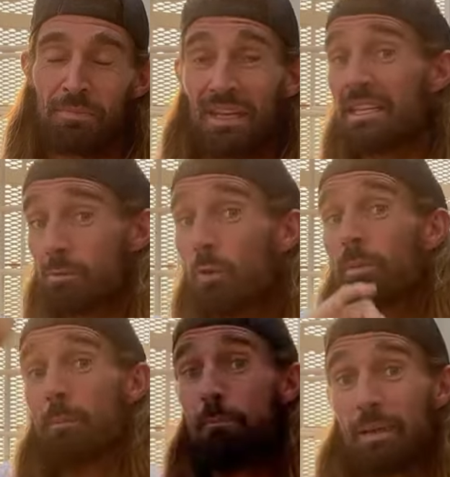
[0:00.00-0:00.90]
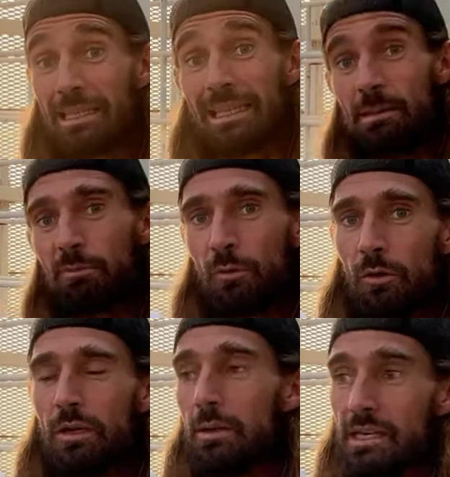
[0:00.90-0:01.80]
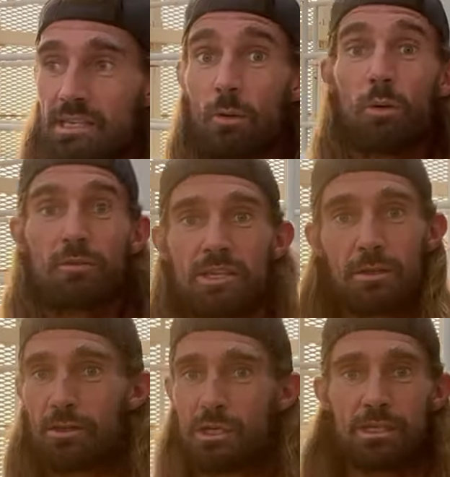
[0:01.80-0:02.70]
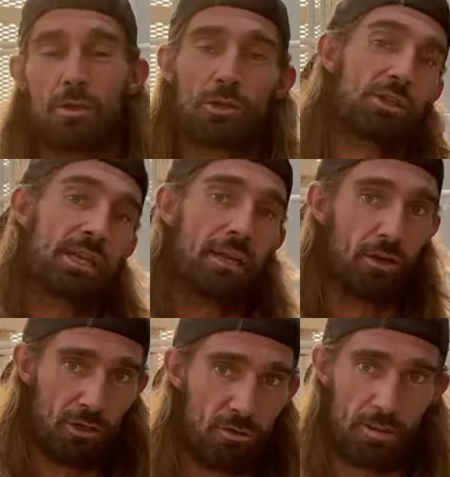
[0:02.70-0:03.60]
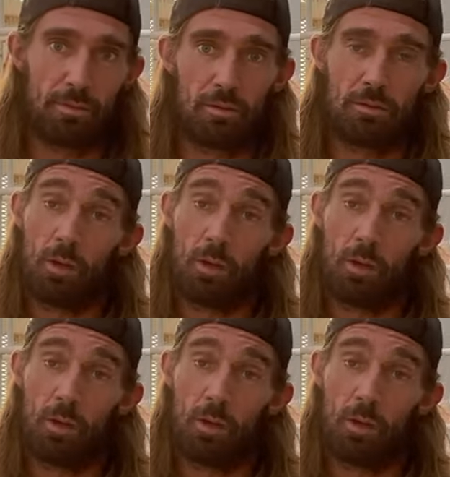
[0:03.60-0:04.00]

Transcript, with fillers: and this will be a big leap for her, is all of a sudden she's not just getting on the treadmill.